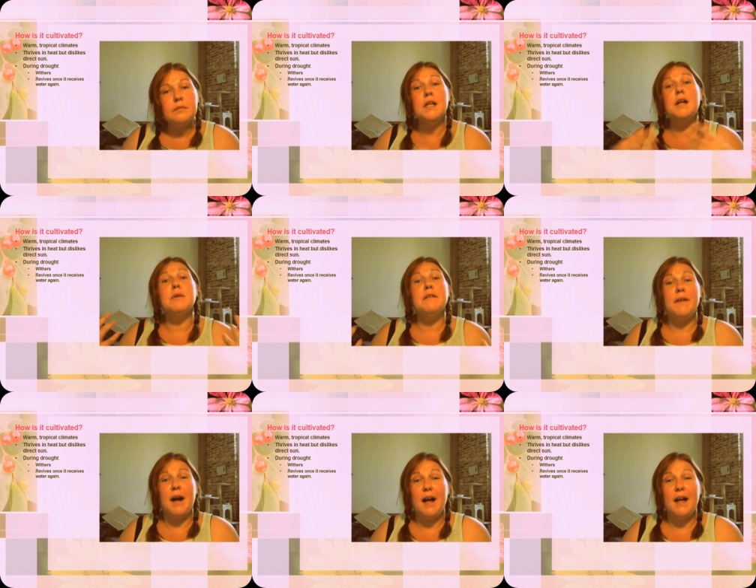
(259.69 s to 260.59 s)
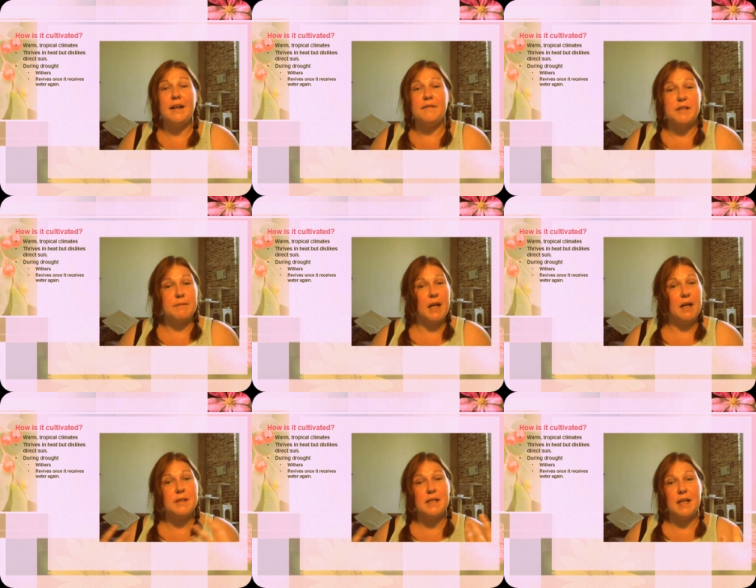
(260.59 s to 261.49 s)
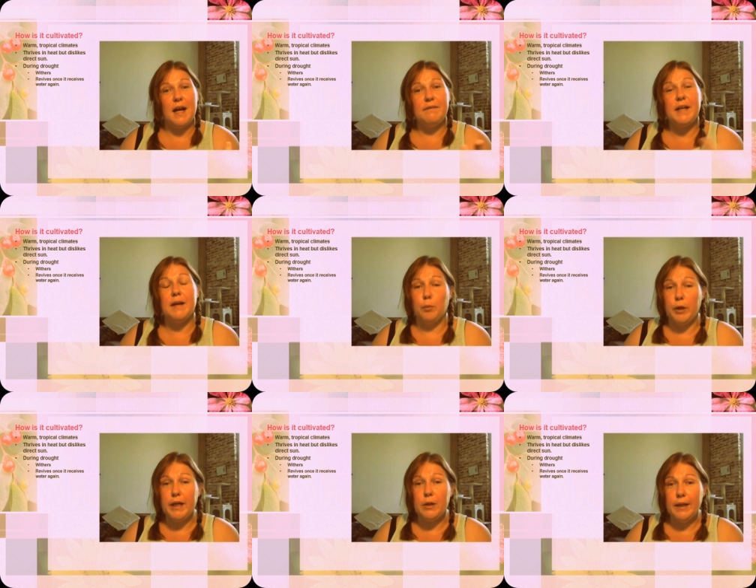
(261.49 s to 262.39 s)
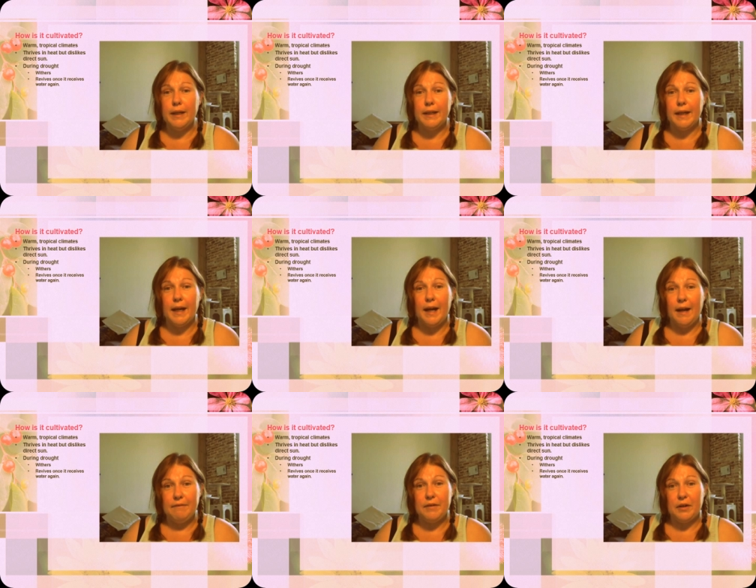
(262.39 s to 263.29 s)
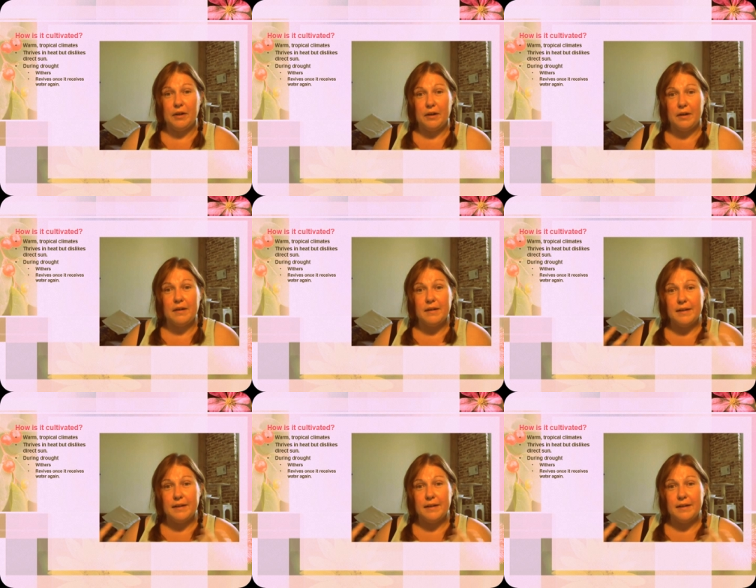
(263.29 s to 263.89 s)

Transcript: it revives and comes alive again pretty quickly after